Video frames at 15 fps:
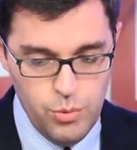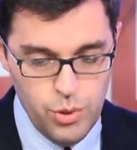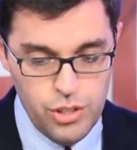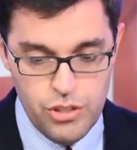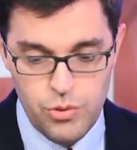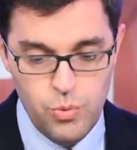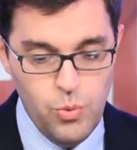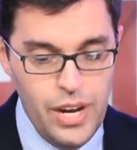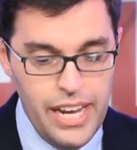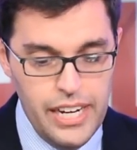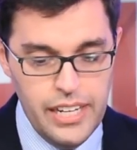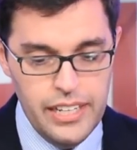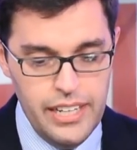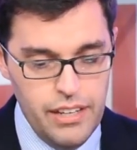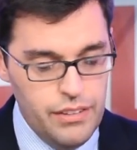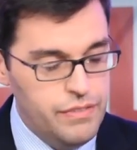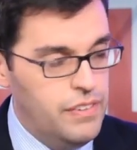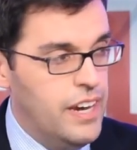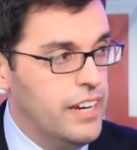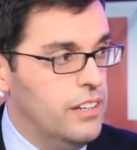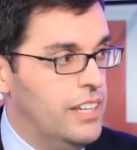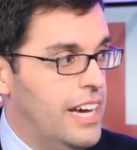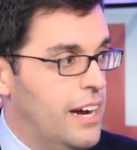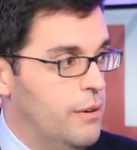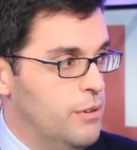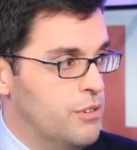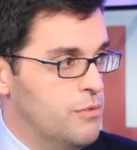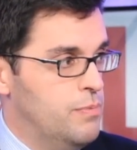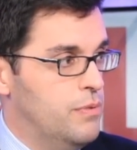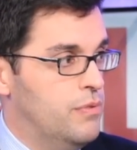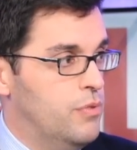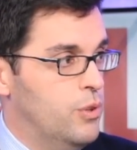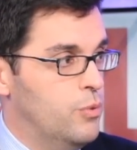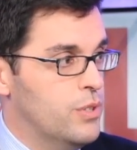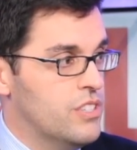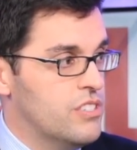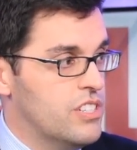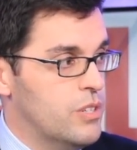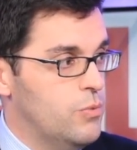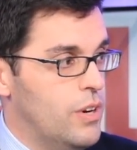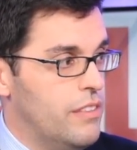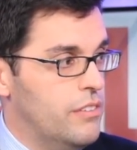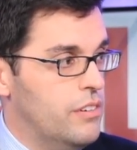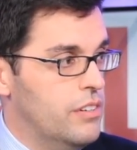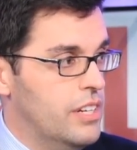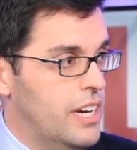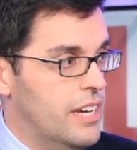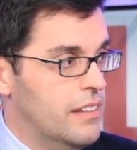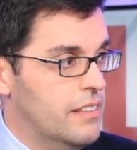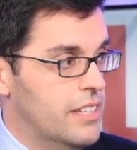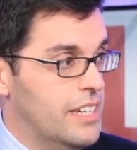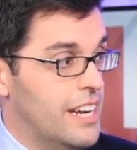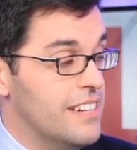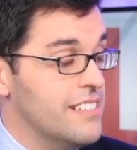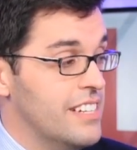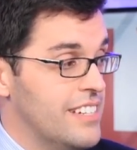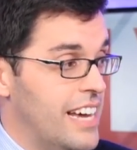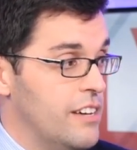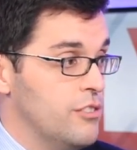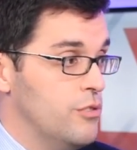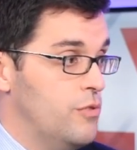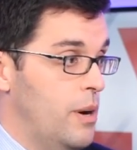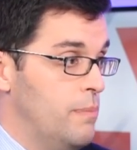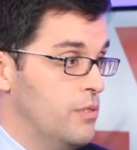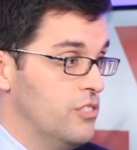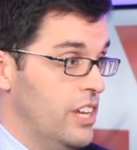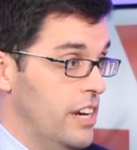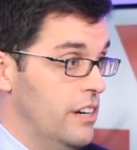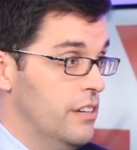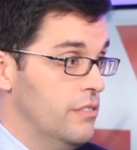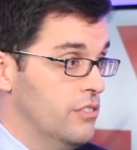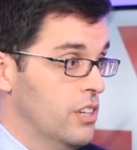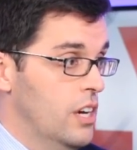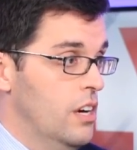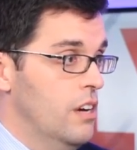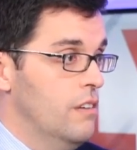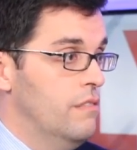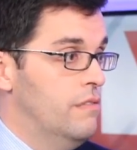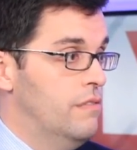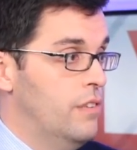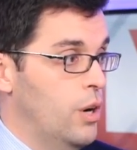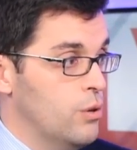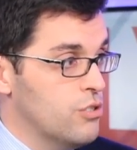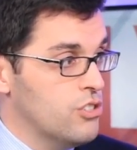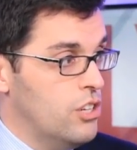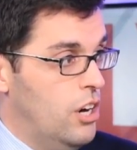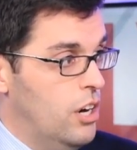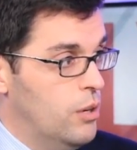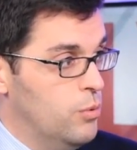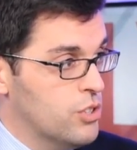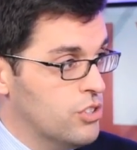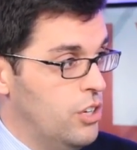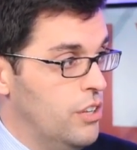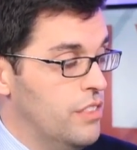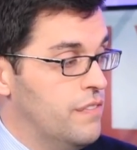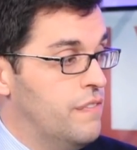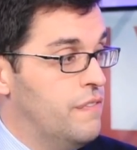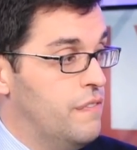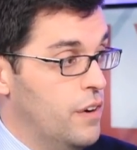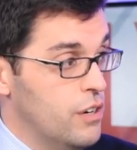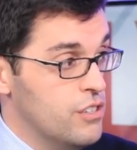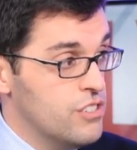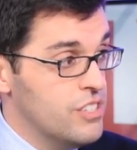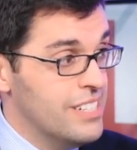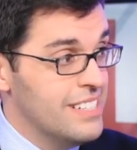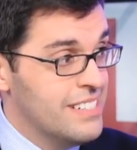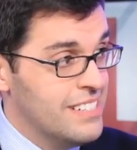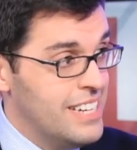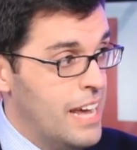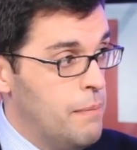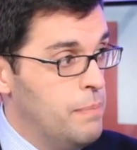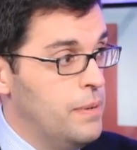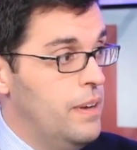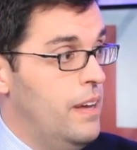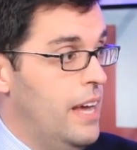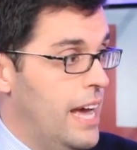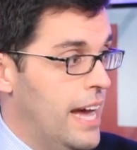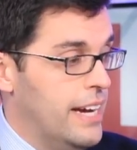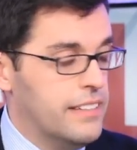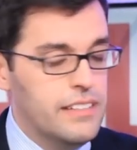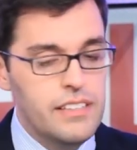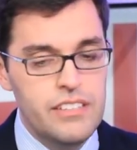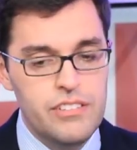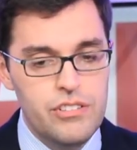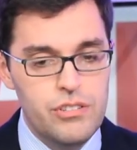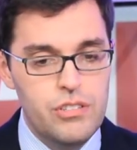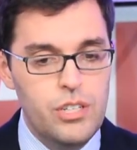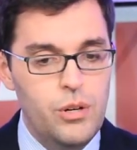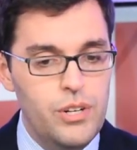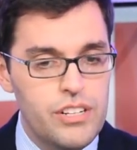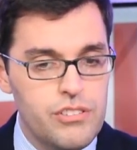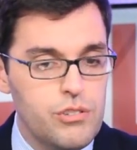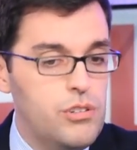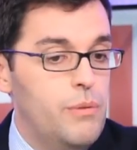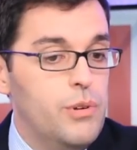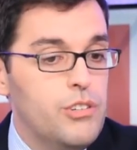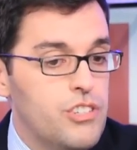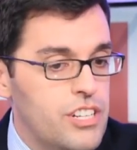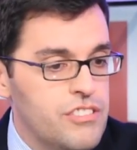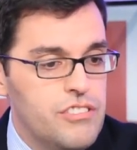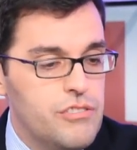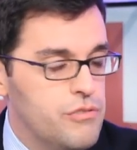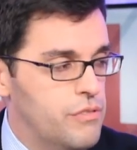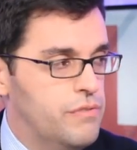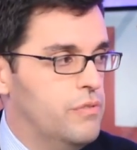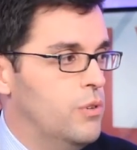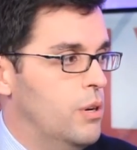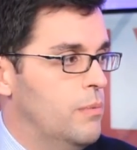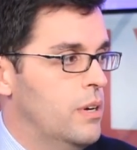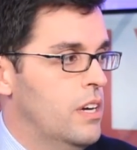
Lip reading: We're just waiting now the final hours before we see whether or not the United States House of Representatives votes on what's called the First Step Act. This is known as criminal justice reform.